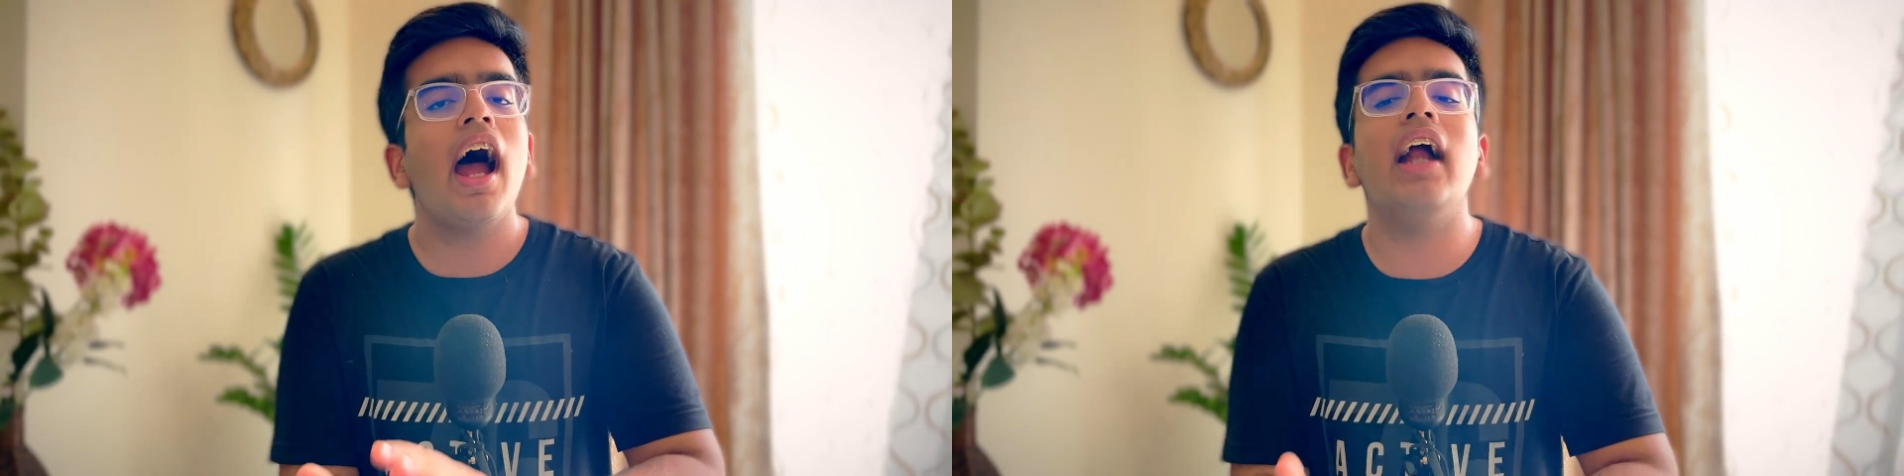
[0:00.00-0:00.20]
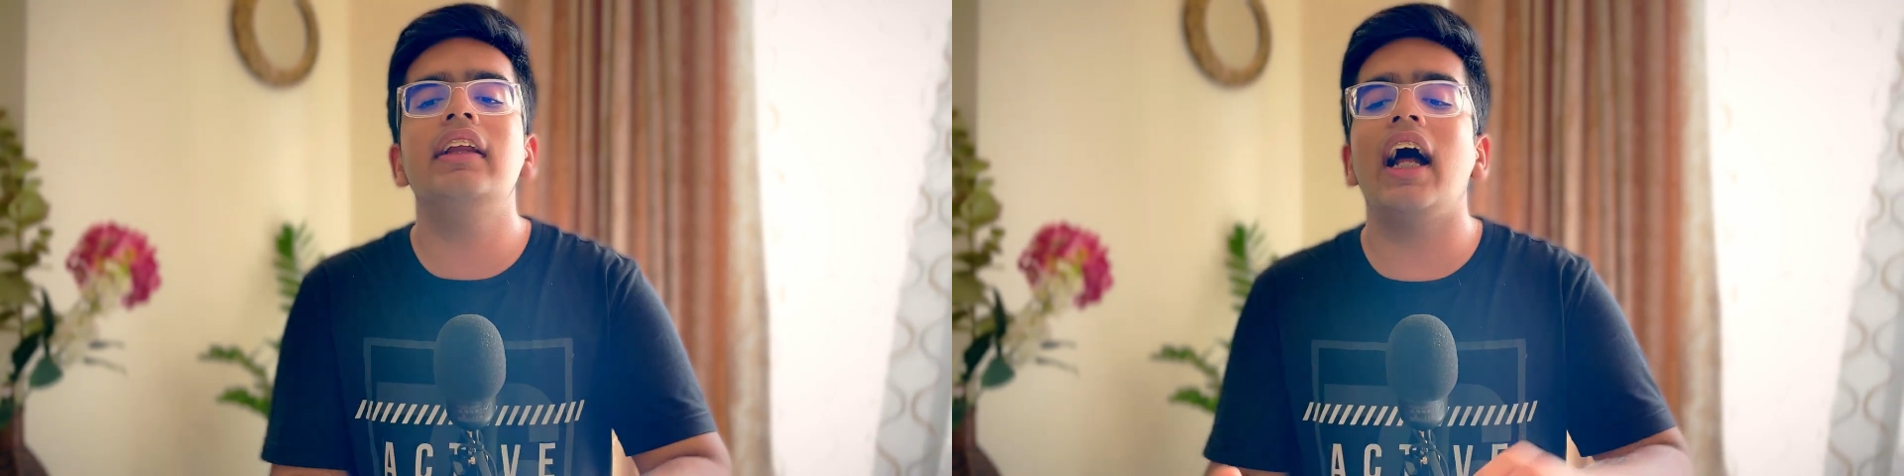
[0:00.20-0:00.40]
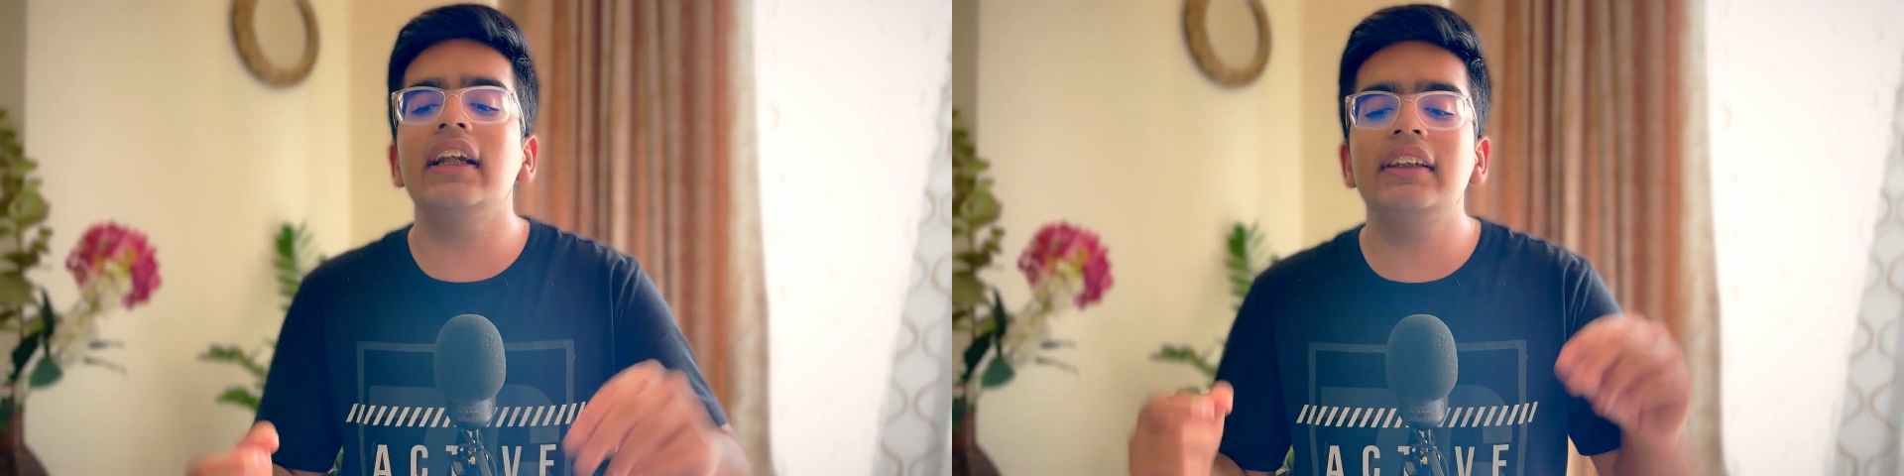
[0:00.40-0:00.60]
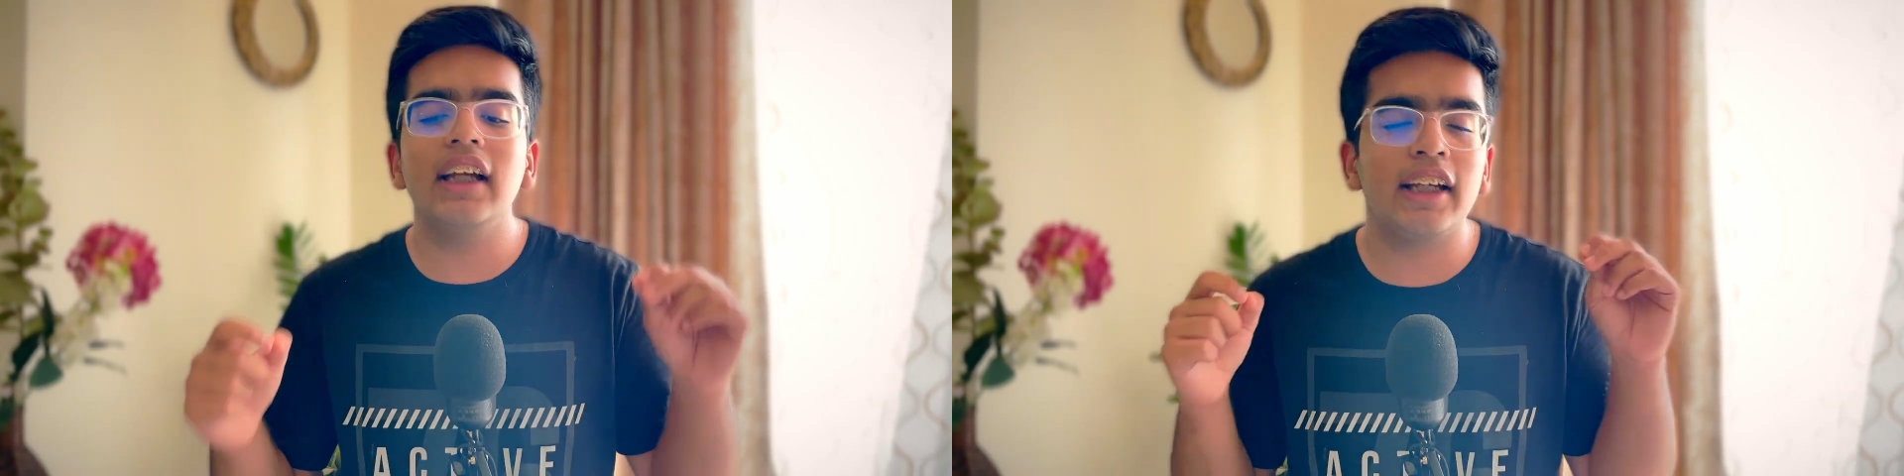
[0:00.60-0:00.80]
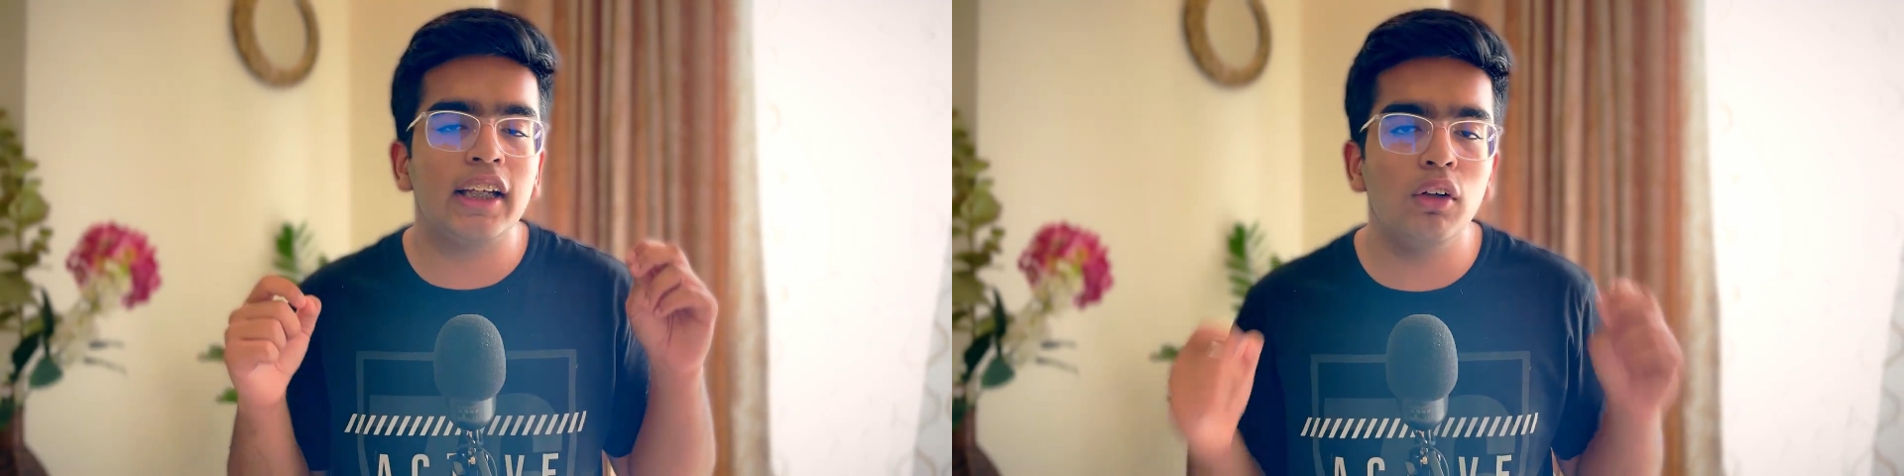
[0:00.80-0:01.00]
And that's
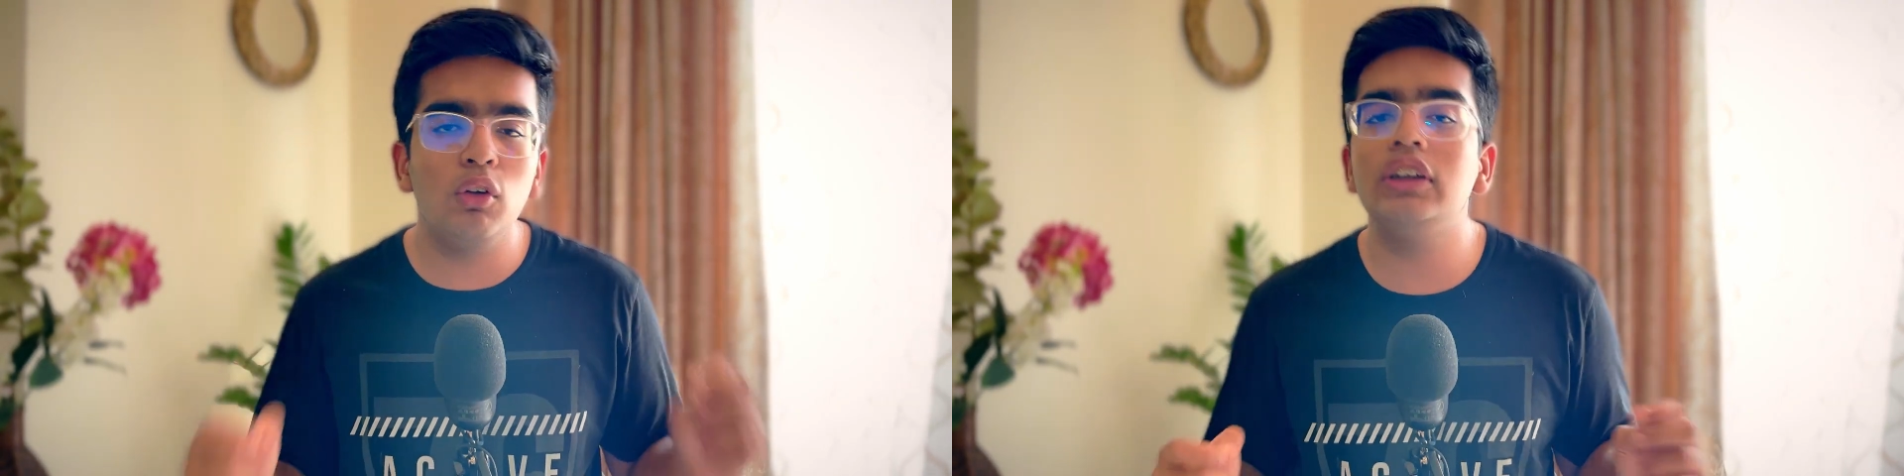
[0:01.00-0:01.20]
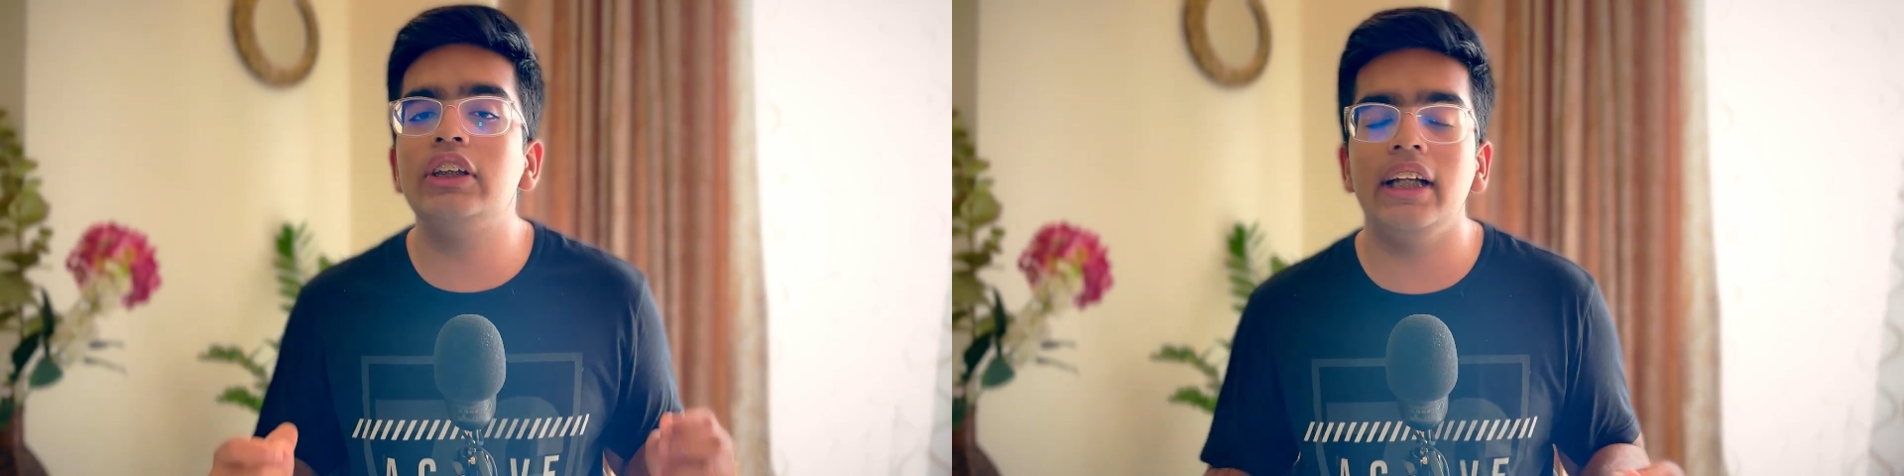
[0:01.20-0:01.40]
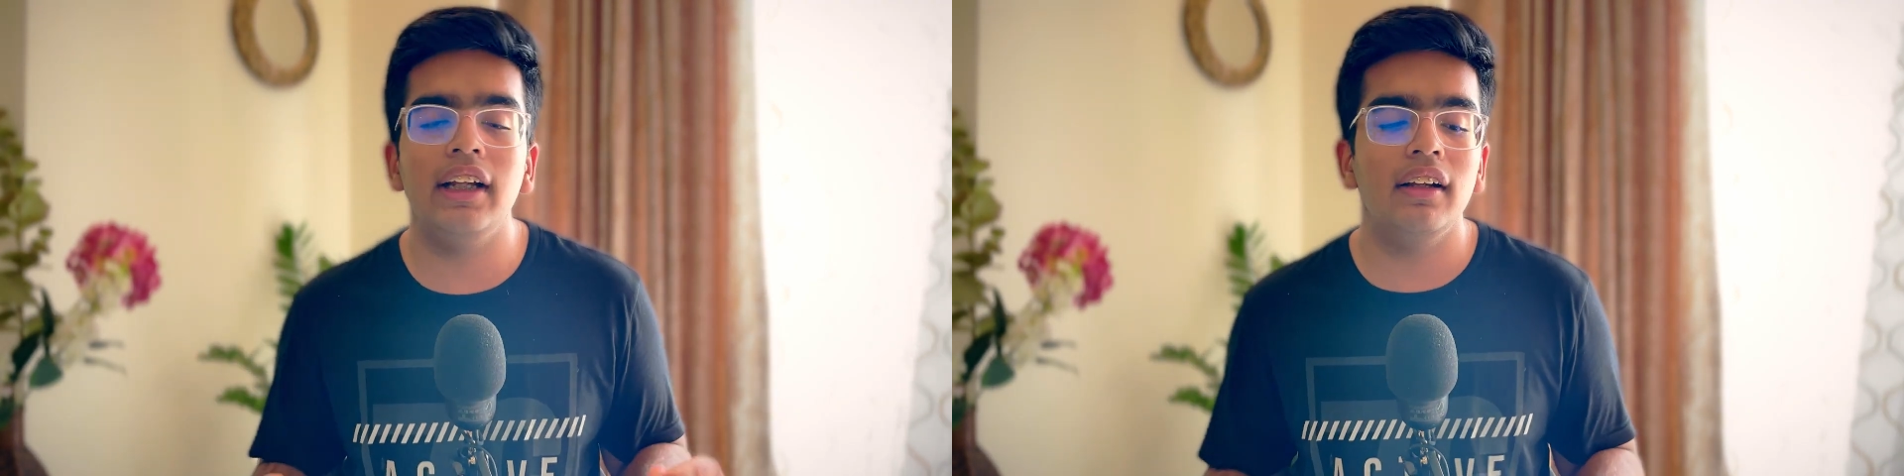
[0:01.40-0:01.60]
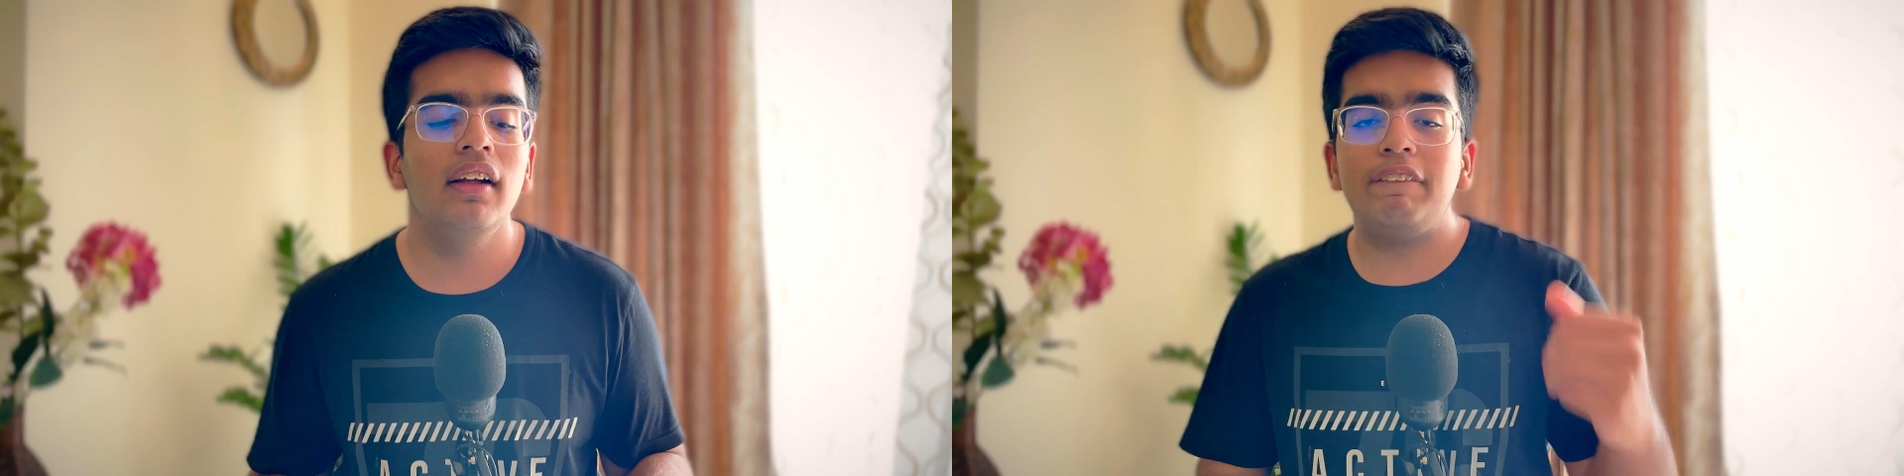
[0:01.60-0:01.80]
a huge deal.